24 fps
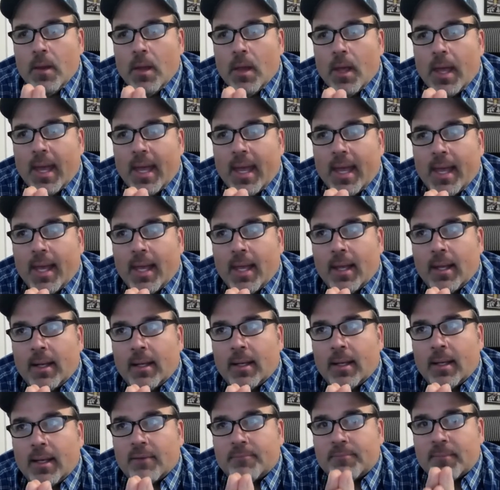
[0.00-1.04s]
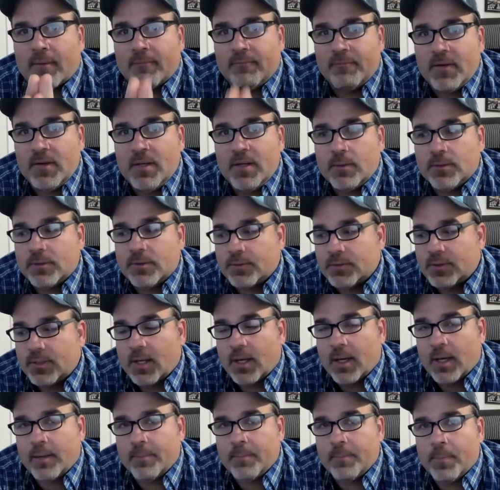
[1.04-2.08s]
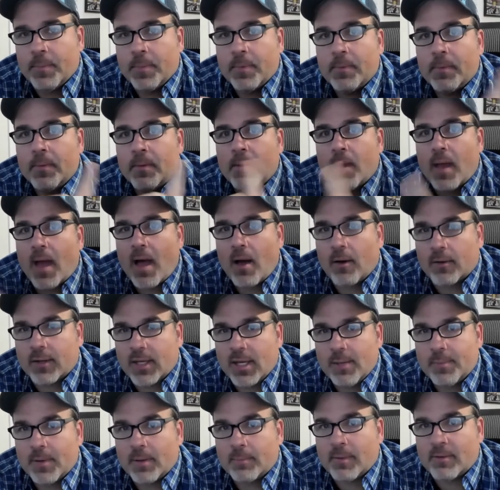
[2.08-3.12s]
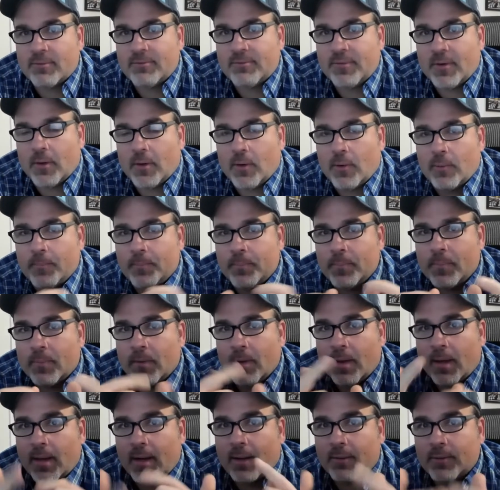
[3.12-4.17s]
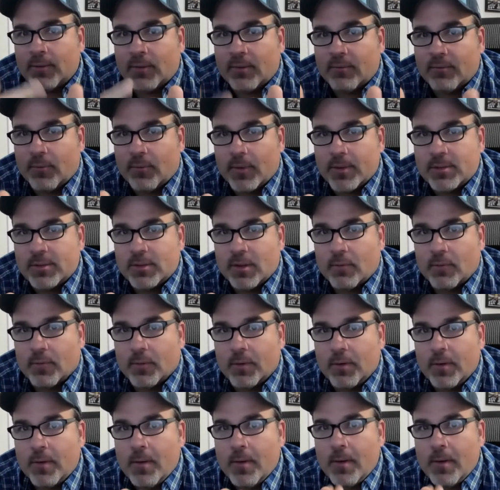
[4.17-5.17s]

And if my videos are done, I'll keep it on my phone and I'll do the voiceover.